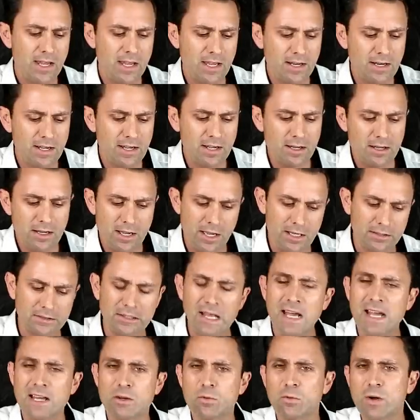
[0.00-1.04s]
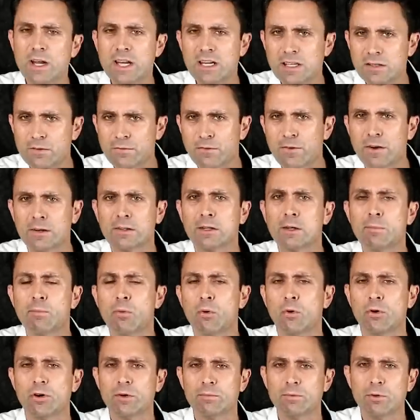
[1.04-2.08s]
in a, a lightweight, fairly
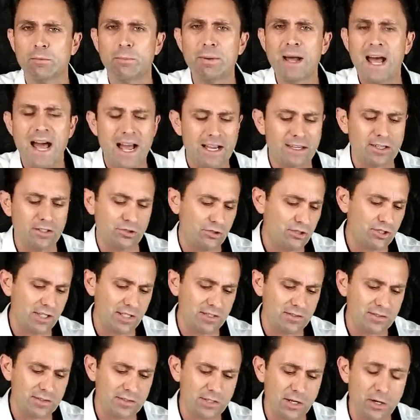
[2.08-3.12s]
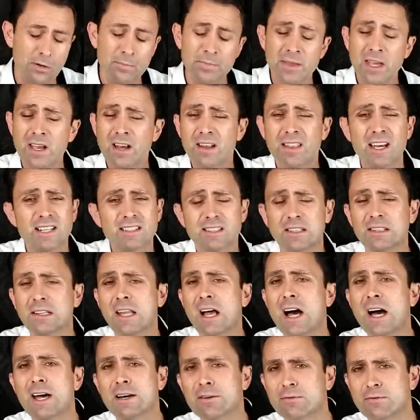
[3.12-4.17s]
portable package. And so that's a
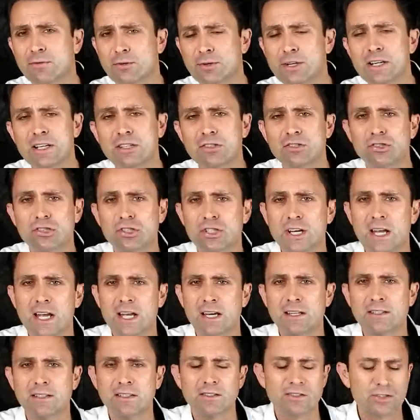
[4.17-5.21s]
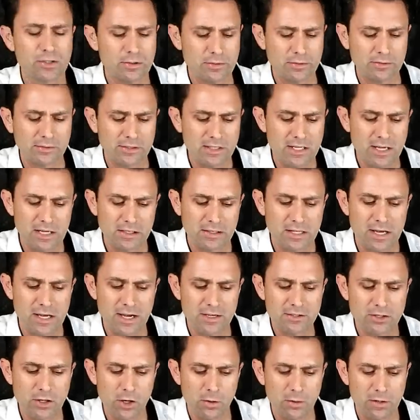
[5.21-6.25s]
lot of reach and, and certainly a
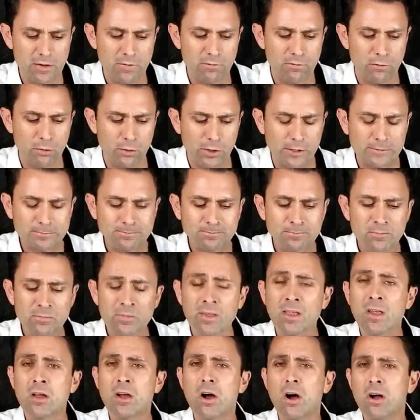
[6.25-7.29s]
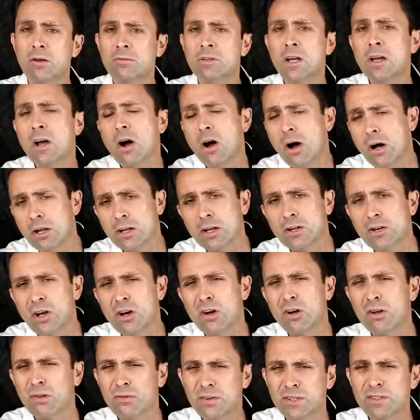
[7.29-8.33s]
lot going for it. All in
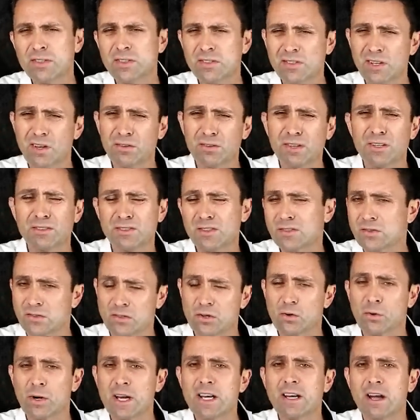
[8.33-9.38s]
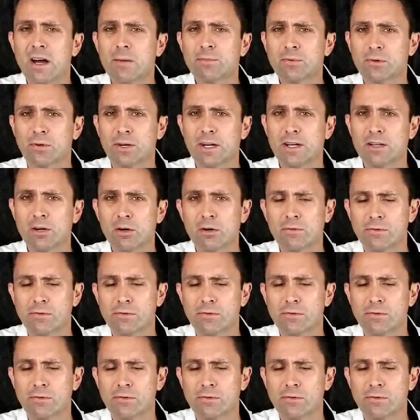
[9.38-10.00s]
all, this is a this is a great upgrade